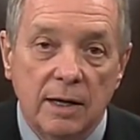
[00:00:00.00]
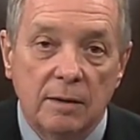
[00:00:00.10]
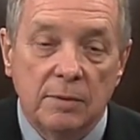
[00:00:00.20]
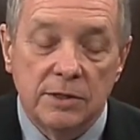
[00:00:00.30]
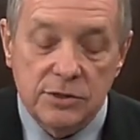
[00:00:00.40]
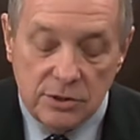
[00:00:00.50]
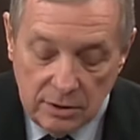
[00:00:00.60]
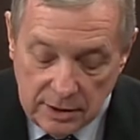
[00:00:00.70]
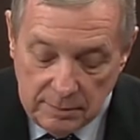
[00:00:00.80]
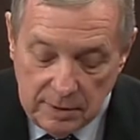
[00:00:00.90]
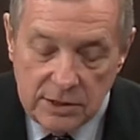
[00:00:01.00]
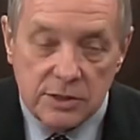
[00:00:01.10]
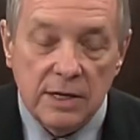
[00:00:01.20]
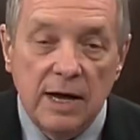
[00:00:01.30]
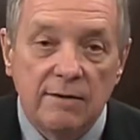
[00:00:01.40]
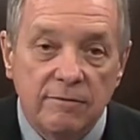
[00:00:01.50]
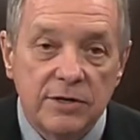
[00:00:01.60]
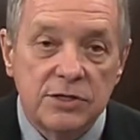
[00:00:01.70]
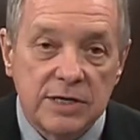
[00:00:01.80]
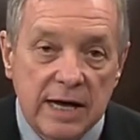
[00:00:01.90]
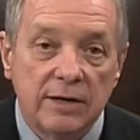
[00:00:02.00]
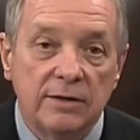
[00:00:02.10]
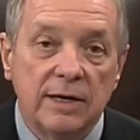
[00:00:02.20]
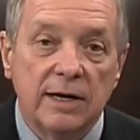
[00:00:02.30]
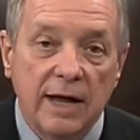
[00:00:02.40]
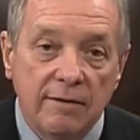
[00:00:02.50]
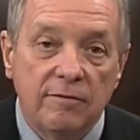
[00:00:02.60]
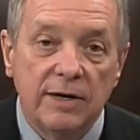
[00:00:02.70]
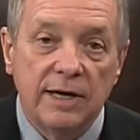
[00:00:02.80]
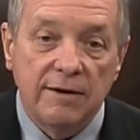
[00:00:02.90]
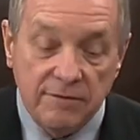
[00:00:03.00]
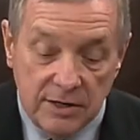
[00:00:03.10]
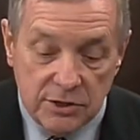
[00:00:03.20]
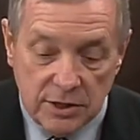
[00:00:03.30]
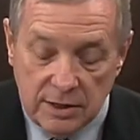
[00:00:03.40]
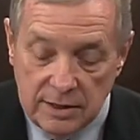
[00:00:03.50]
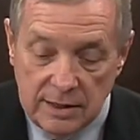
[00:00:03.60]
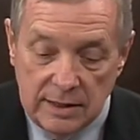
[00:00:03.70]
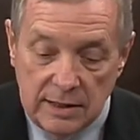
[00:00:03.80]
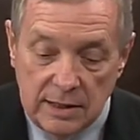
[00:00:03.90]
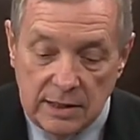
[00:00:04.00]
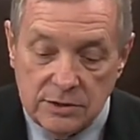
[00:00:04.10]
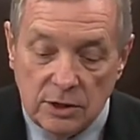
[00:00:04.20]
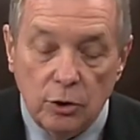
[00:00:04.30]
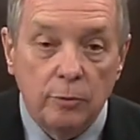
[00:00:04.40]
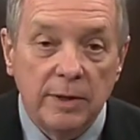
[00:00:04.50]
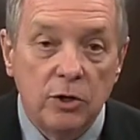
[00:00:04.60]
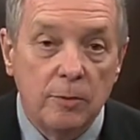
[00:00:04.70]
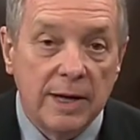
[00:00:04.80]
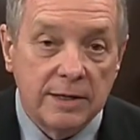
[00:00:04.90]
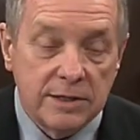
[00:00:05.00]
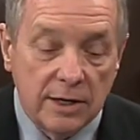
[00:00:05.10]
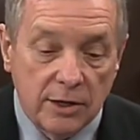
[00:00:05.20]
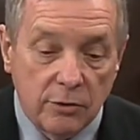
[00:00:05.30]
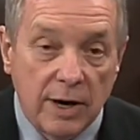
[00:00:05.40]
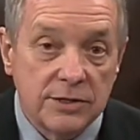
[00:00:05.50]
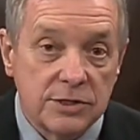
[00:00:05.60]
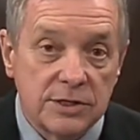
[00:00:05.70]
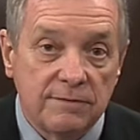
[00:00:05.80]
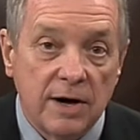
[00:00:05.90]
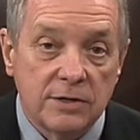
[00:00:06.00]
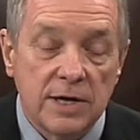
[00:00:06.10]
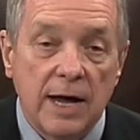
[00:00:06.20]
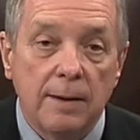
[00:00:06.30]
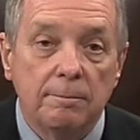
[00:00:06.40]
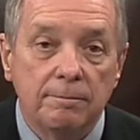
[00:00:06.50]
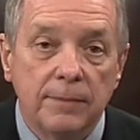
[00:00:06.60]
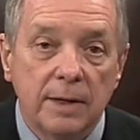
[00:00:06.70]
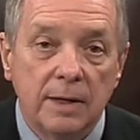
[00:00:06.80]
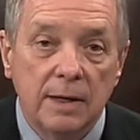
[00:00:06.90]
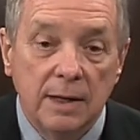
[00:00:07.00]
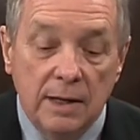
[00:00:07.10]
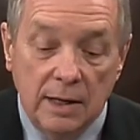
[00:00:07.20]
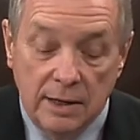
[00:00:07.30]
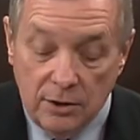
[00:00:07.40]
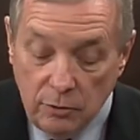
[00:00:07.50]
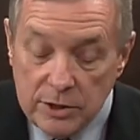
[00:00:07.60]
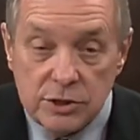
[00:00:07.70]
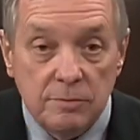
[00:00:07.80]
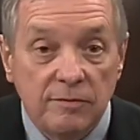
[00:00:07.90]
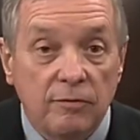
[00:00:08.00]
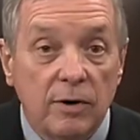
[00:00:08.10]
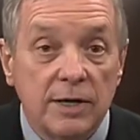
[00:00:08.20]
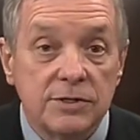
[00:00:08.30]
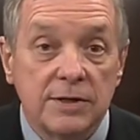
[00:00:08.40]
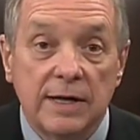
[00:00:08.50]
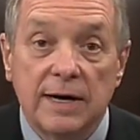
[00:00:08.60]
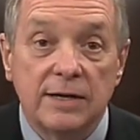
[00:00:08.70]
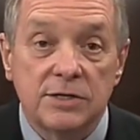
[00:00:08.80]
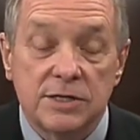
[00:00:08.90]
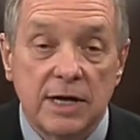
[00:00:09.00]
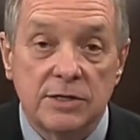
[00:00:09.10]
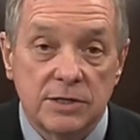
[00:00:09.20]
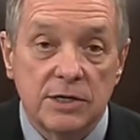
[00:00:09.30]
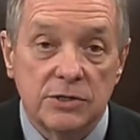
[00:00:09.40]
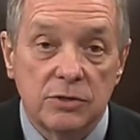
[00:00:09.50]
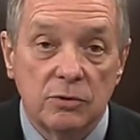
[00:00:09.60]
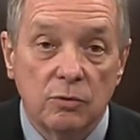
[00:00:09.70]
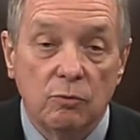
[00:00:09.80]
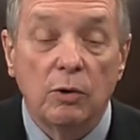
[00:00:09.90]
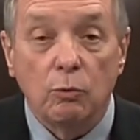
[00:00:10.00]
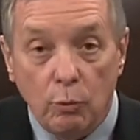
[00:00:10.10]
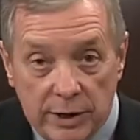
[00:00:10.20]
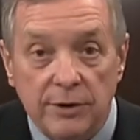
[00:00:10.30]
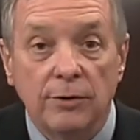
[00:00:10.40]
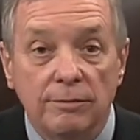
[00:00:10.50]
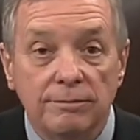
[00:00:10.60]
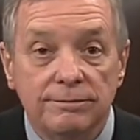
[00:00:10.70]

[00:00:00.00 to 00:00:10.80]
but it certainly meets every standard and every definition as the looming humanitarian crisis of our time. And the question before us in the United States is, what will we do?